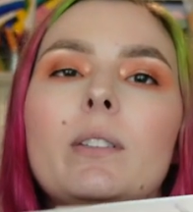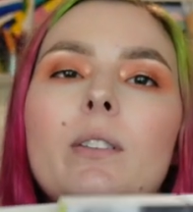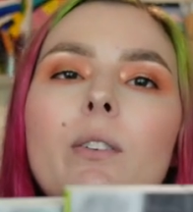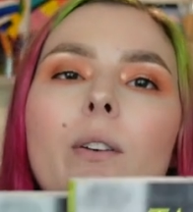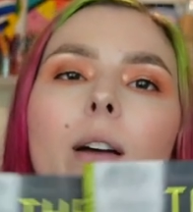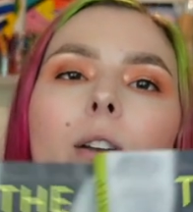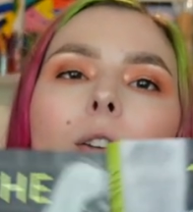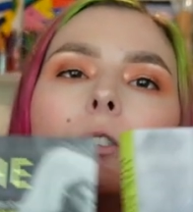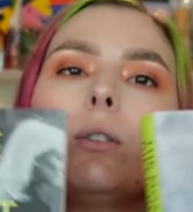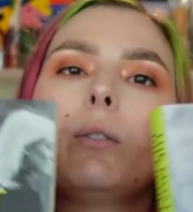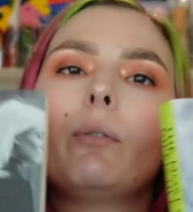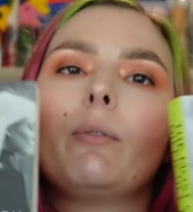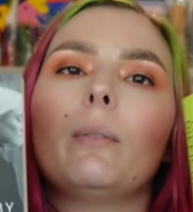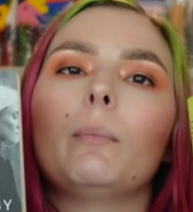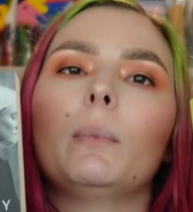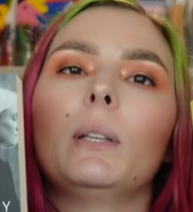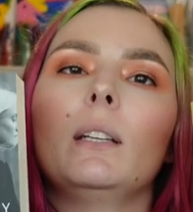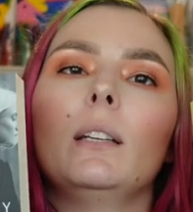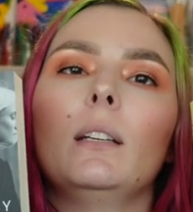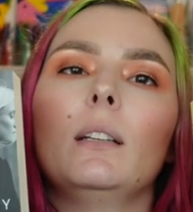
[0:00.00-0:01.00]
So I don't know if I'm
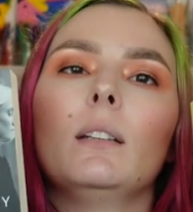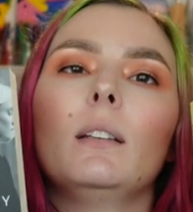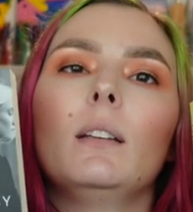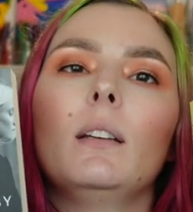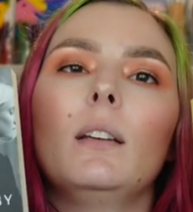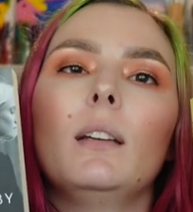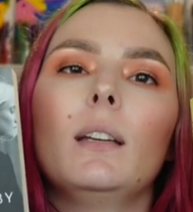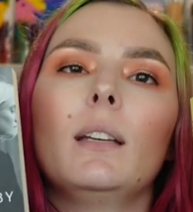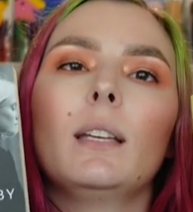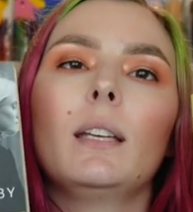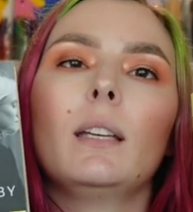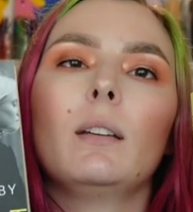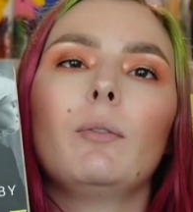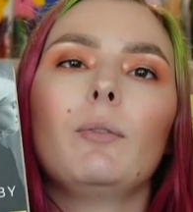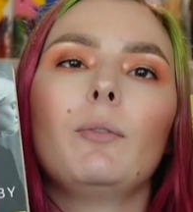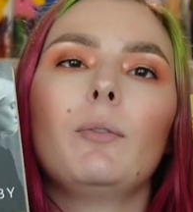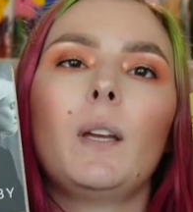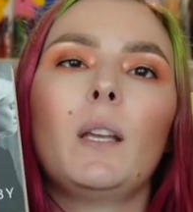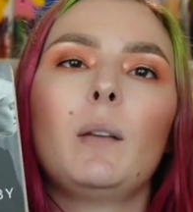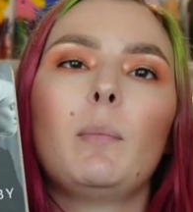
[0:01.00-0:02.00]
going to give
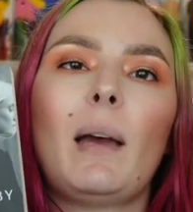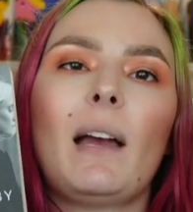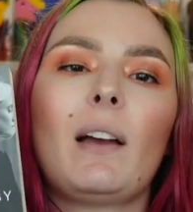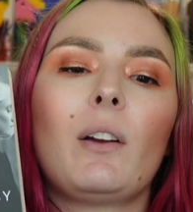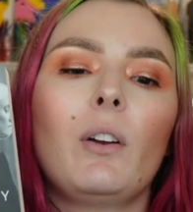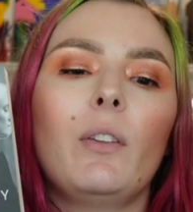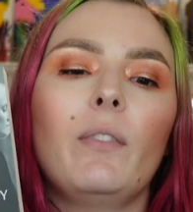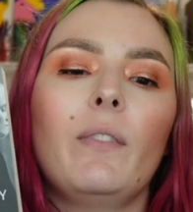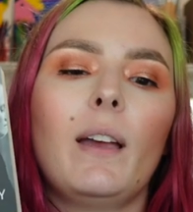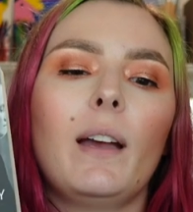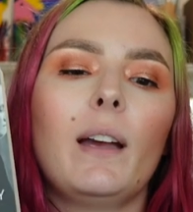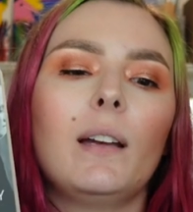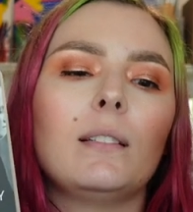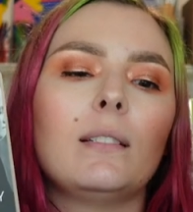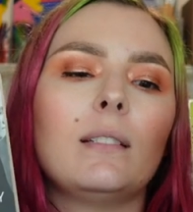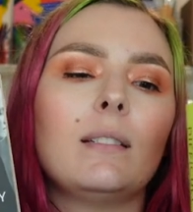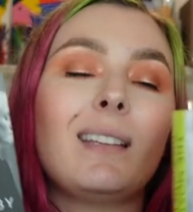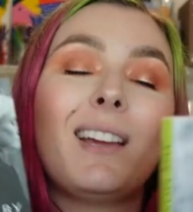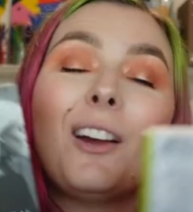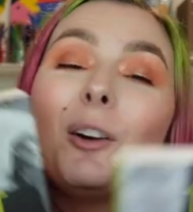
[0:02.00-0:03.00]
feedback on that.
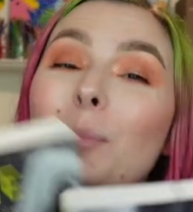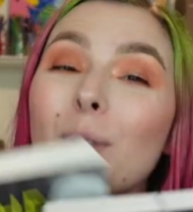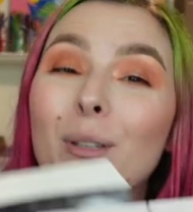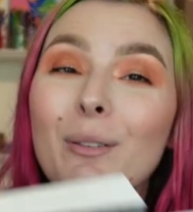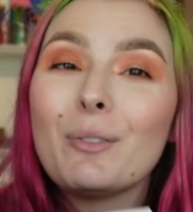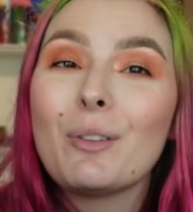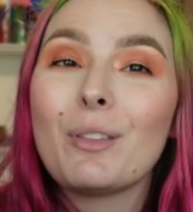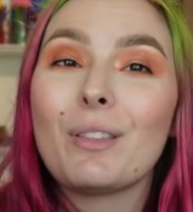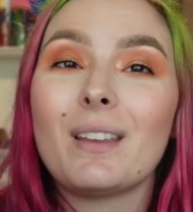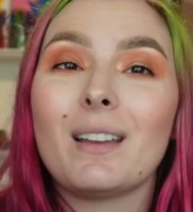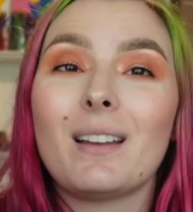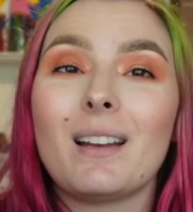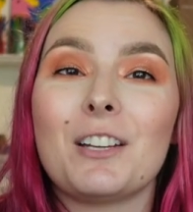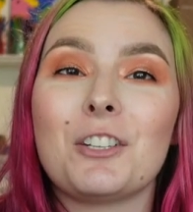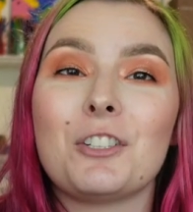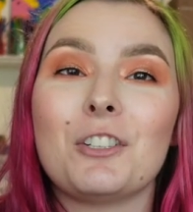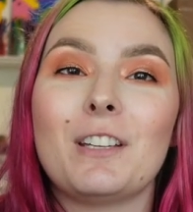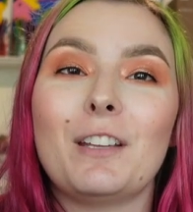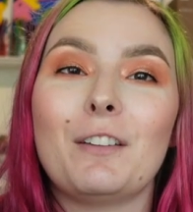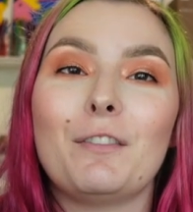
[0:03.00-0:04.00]
Tell me if you think I
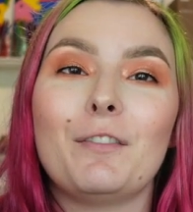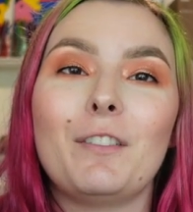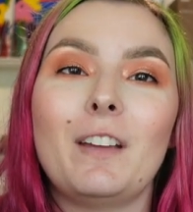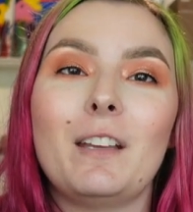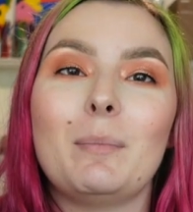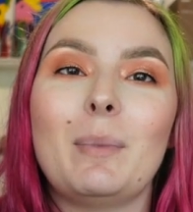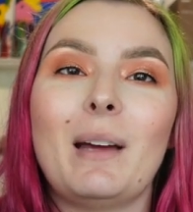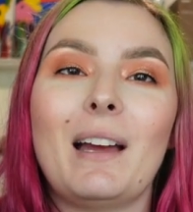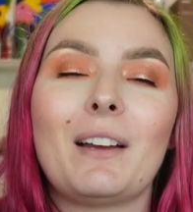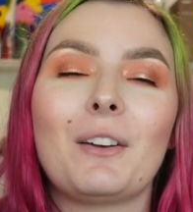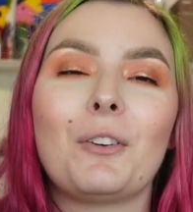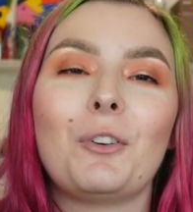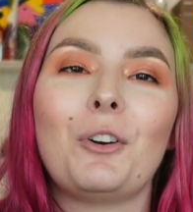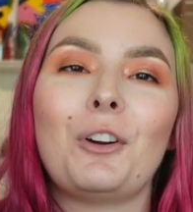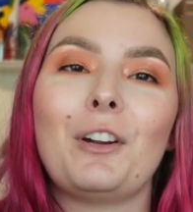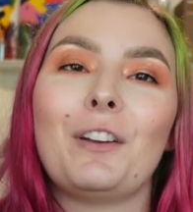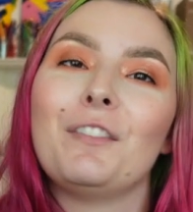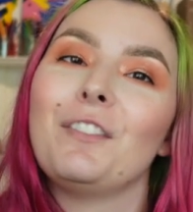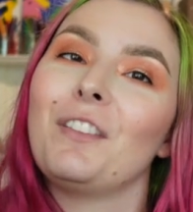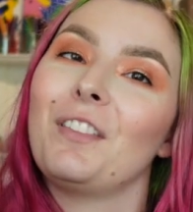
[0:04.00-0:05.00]
should give feedback
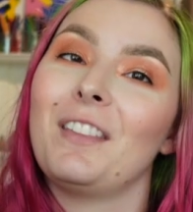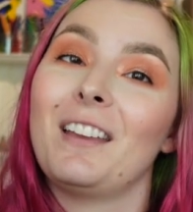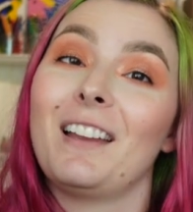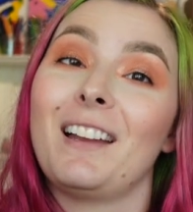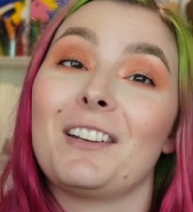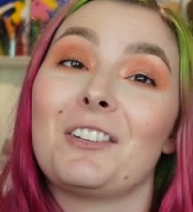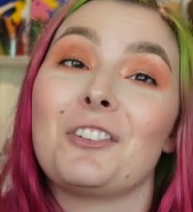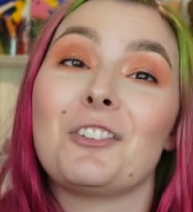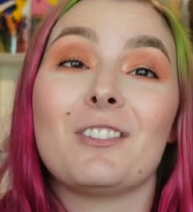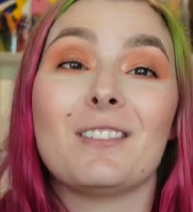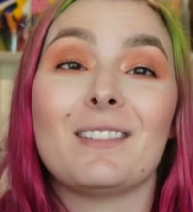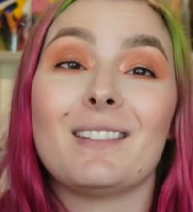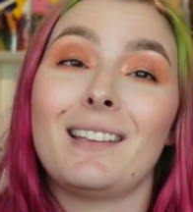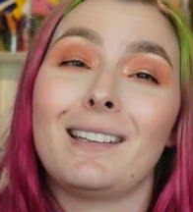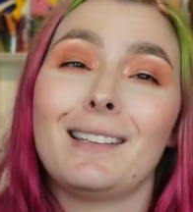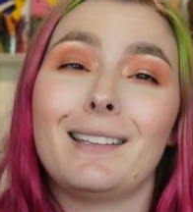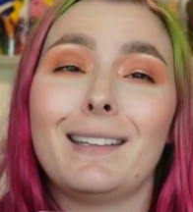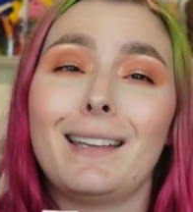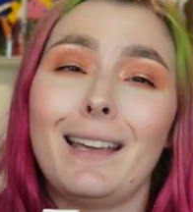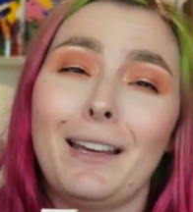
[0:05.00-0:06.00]
or if you think I should just
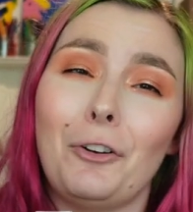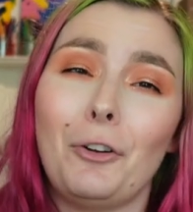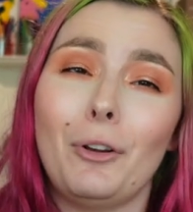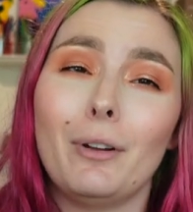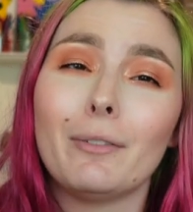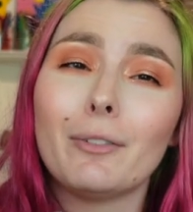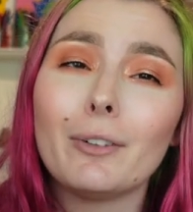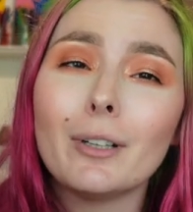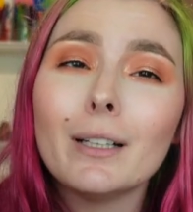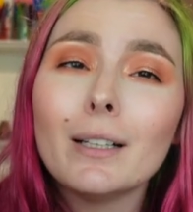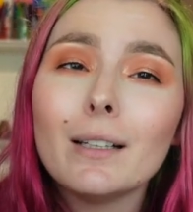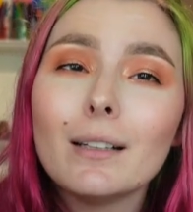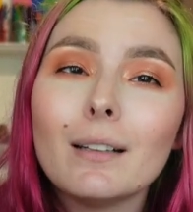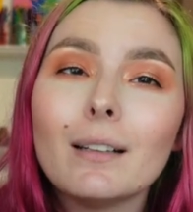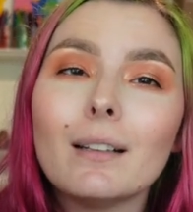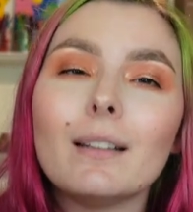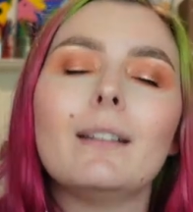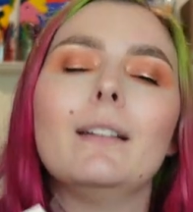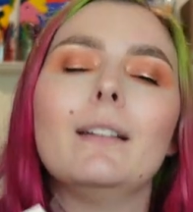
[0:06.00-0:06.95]
like get over it.